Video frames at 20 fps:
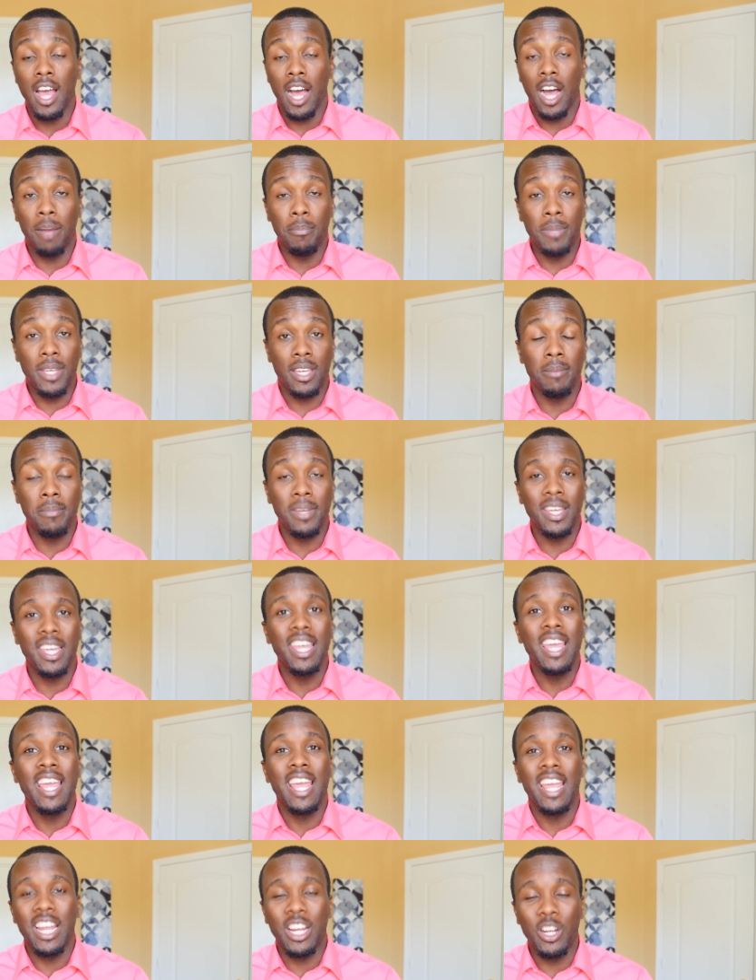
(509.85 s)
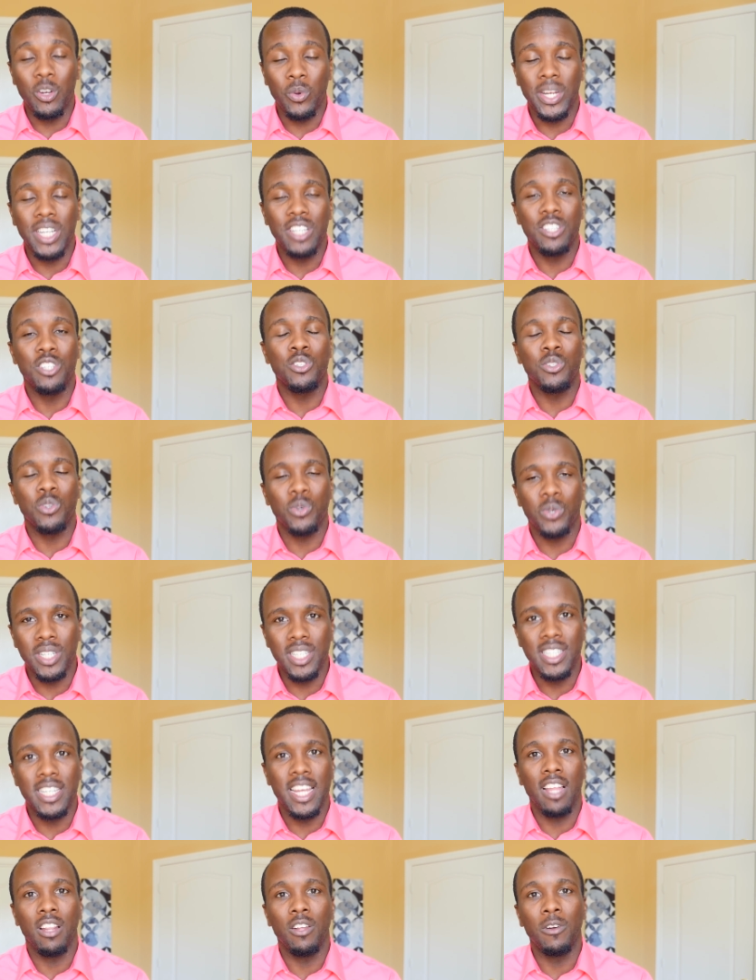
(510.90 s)
on becoming a great
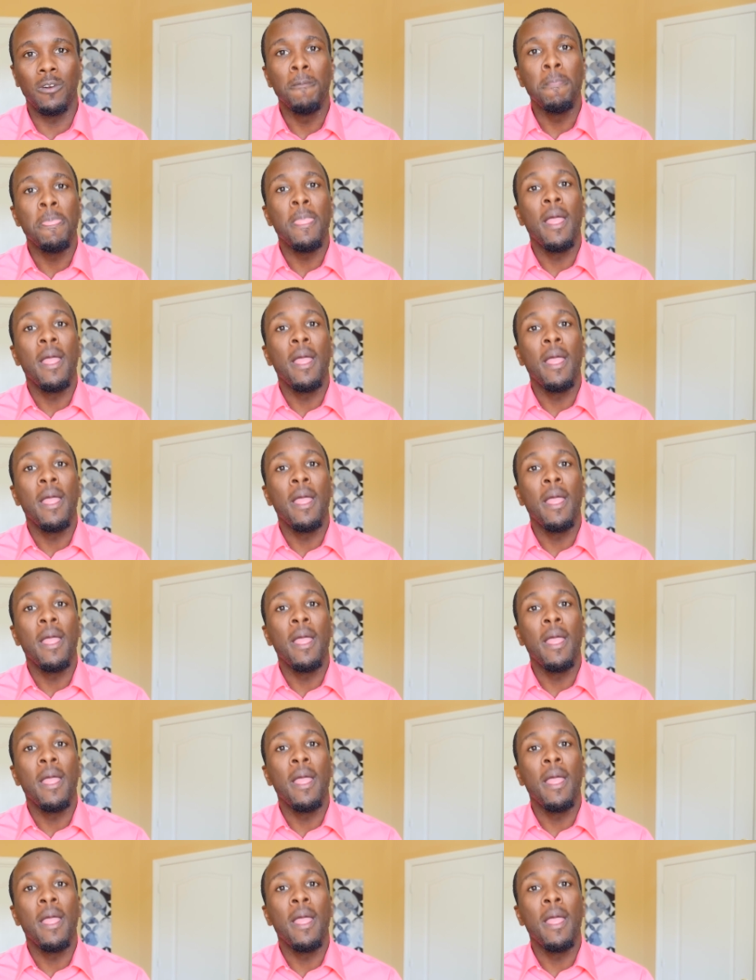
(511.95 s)
storyteller.